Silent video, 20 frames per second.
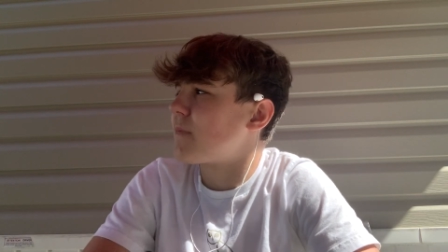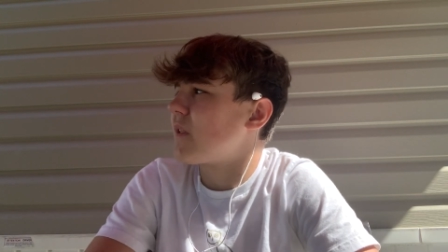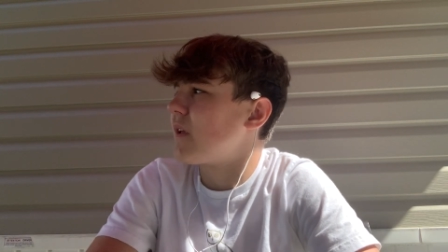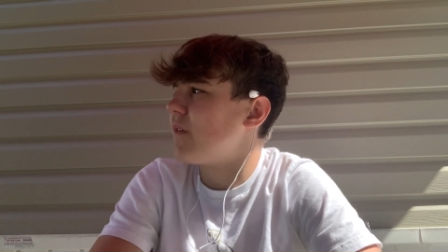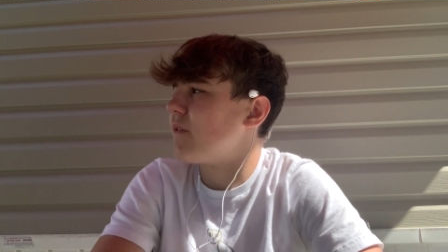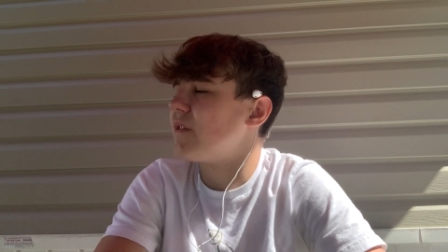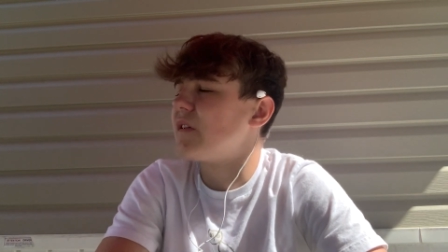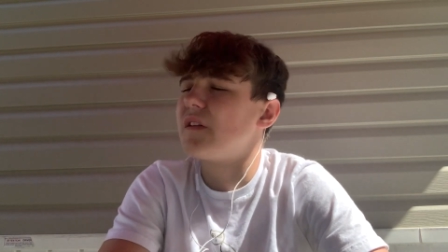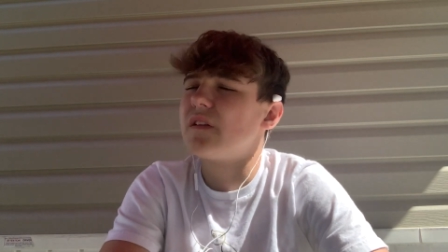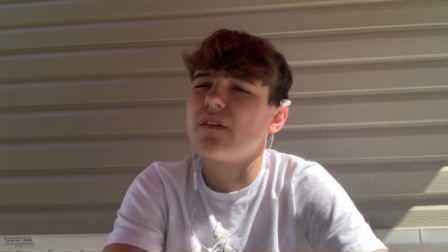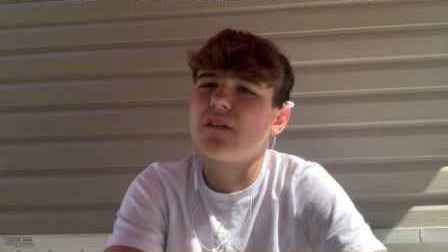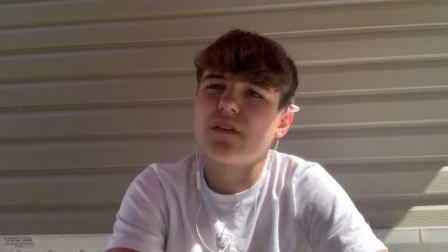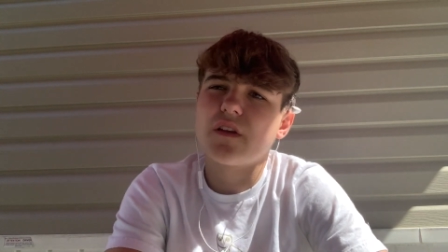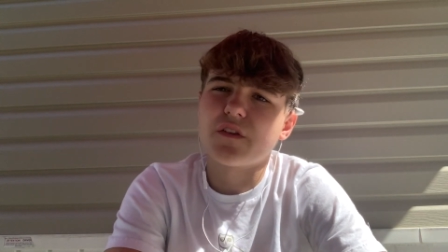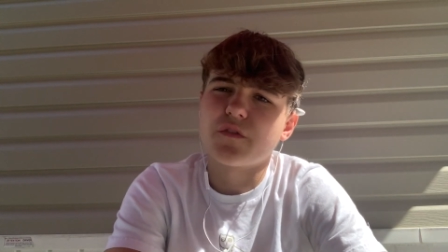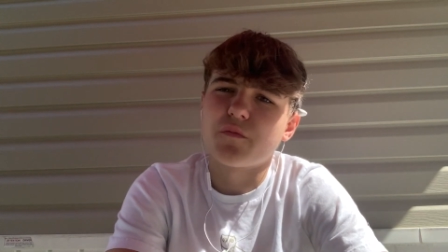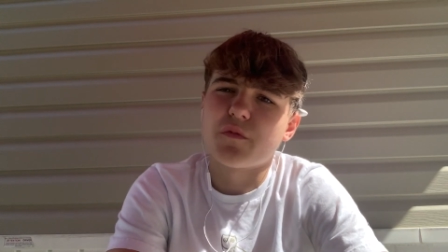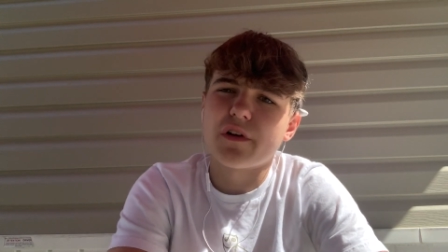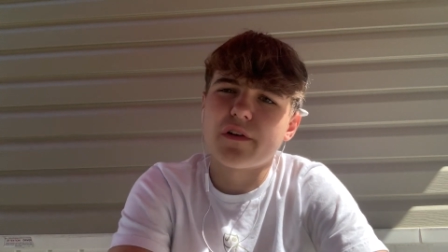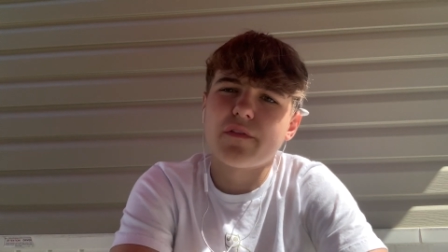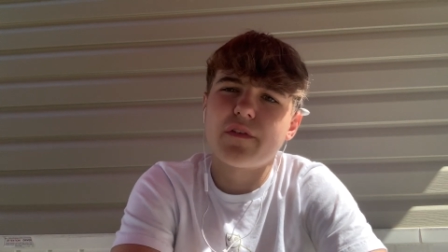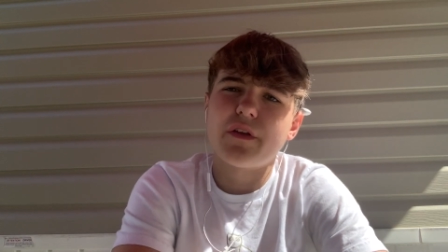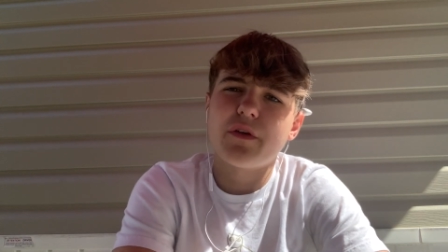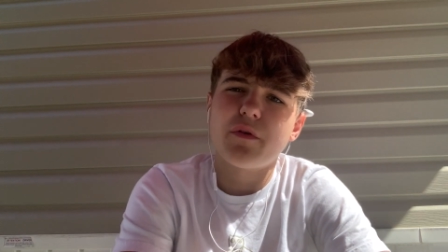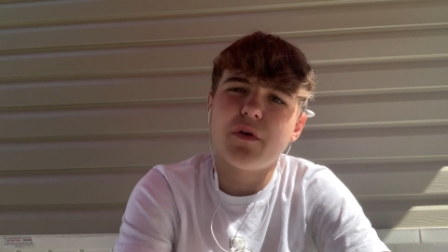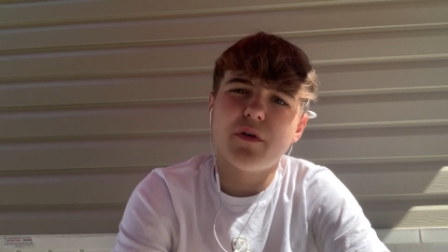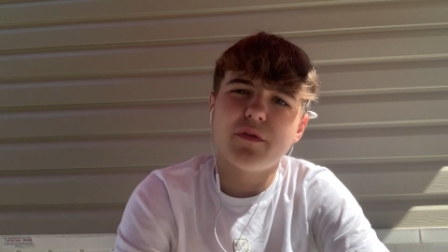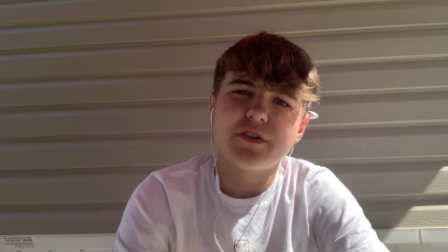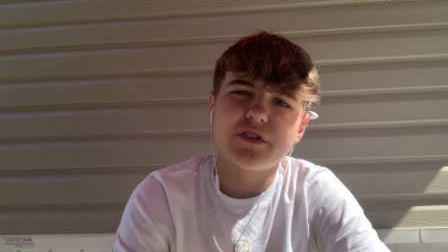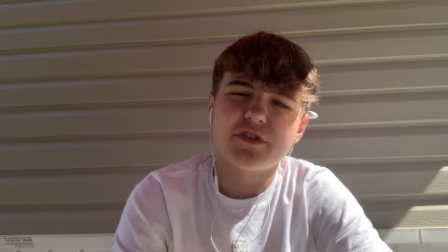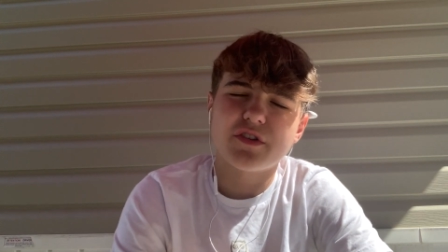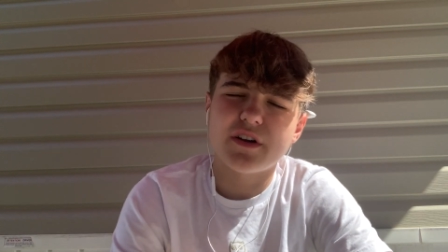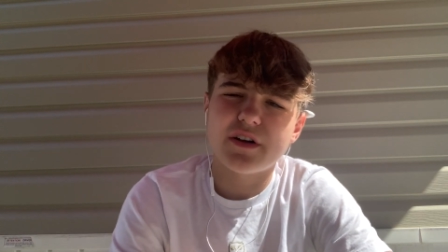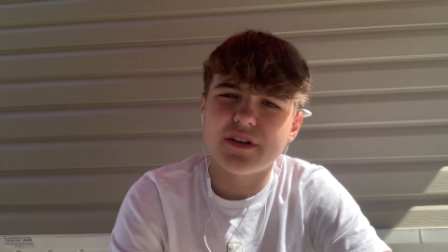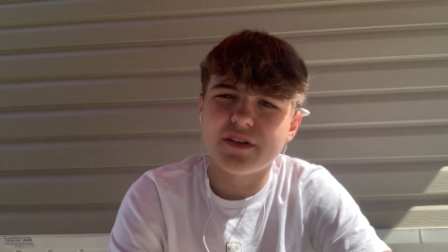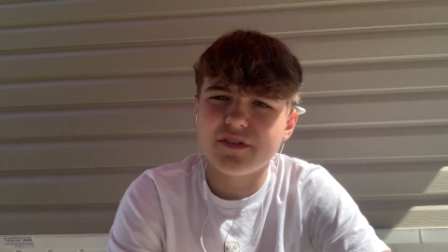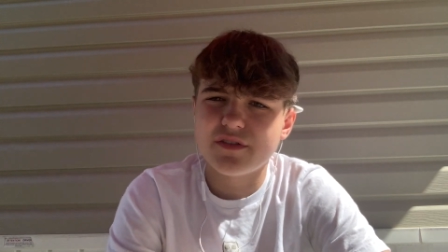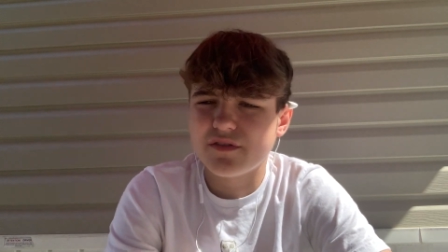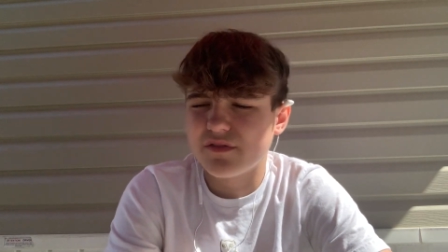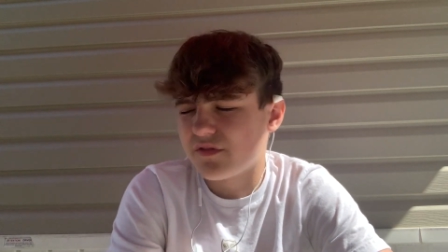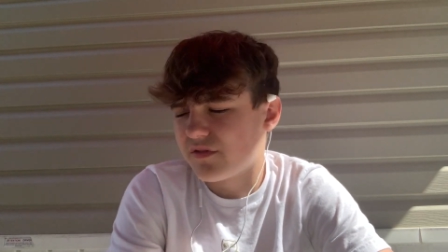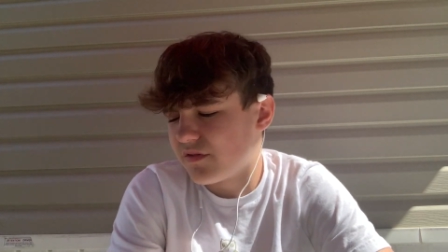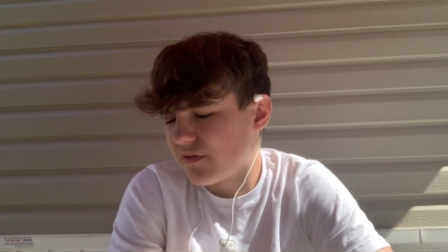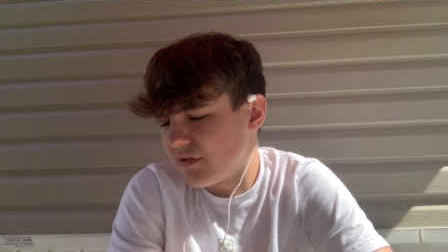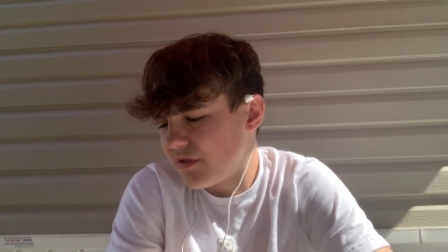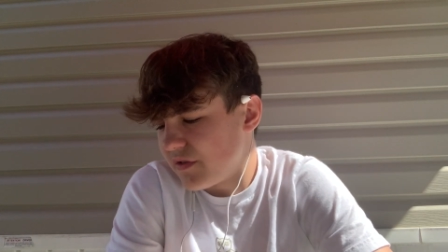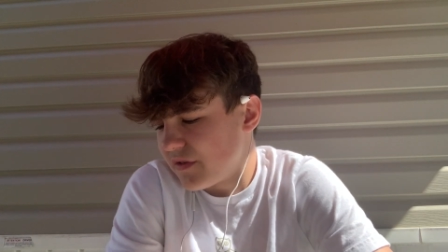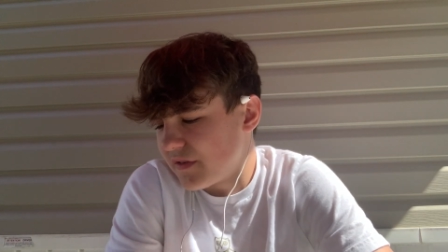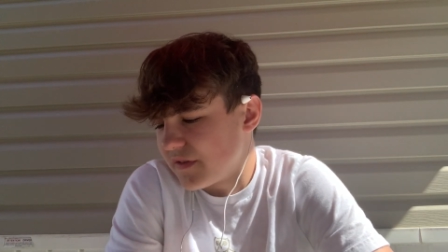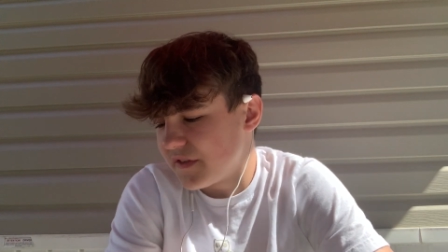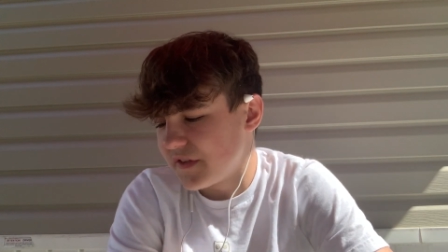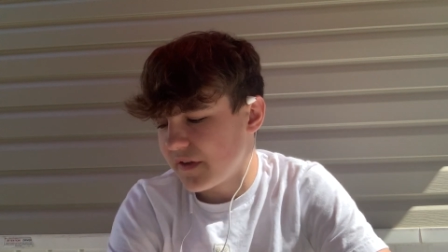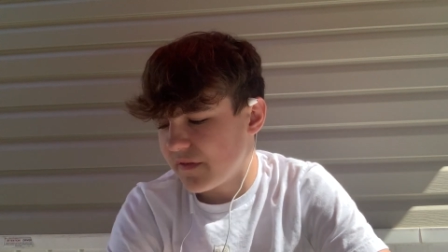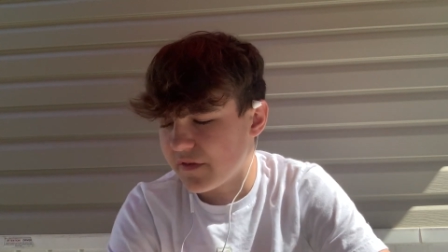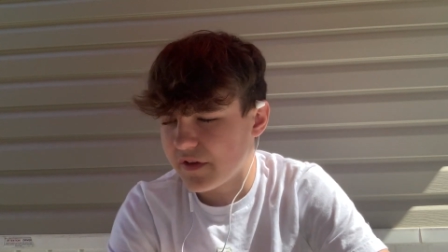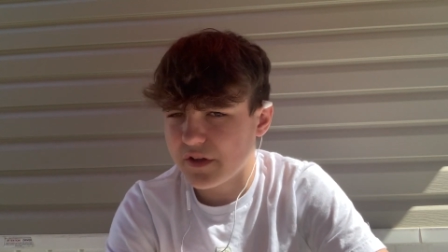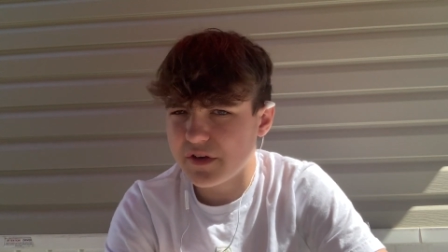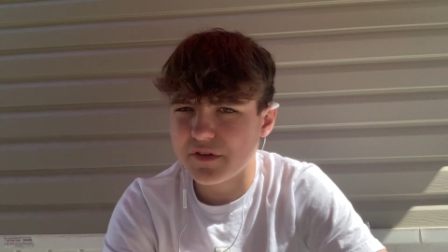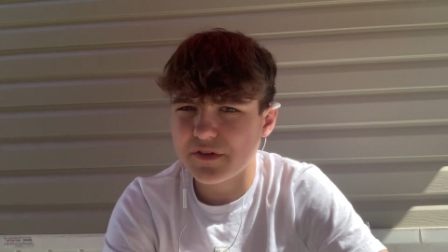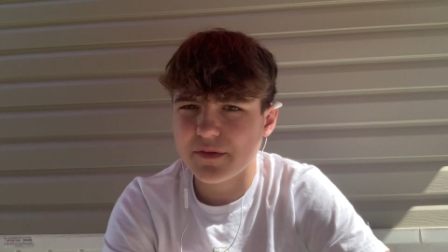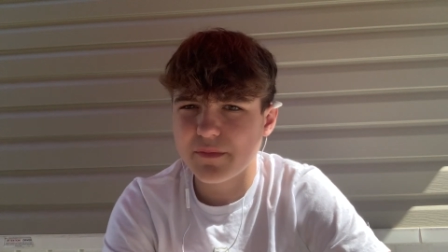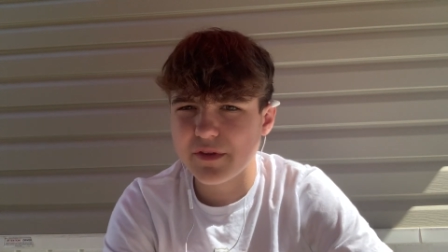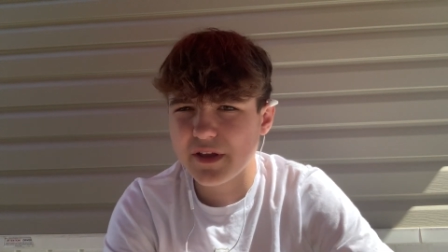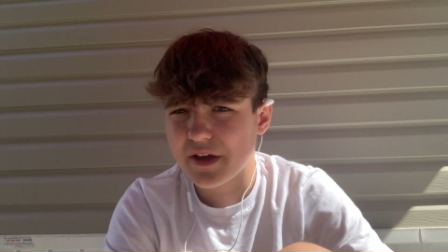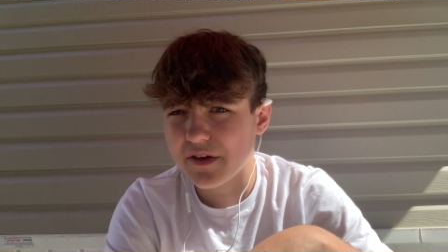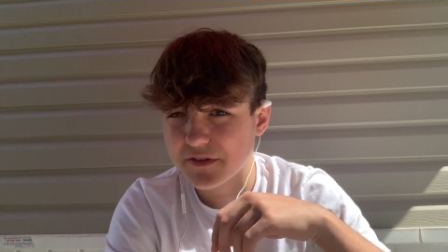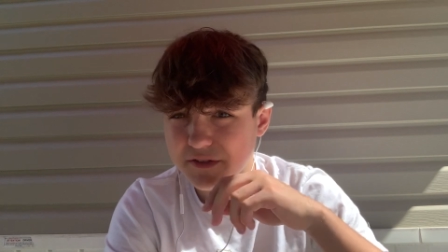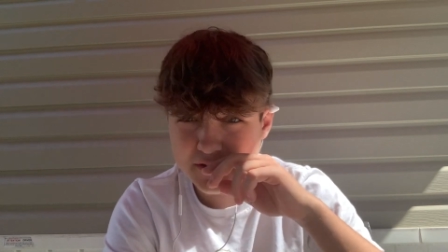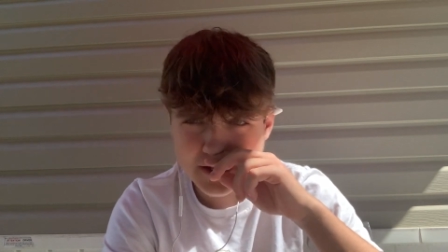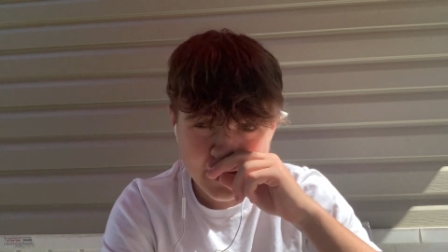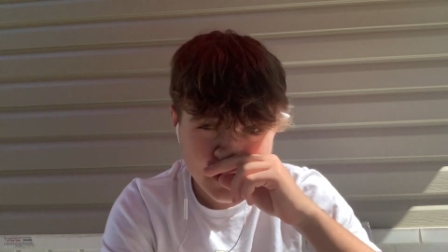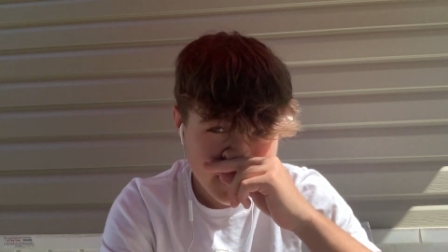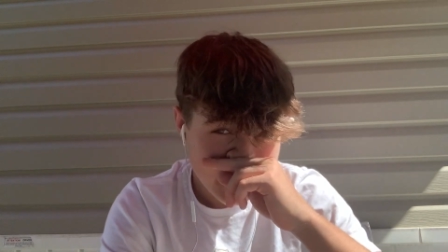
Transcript: If it doesn't work for you, always try to, you can see if you can do something else.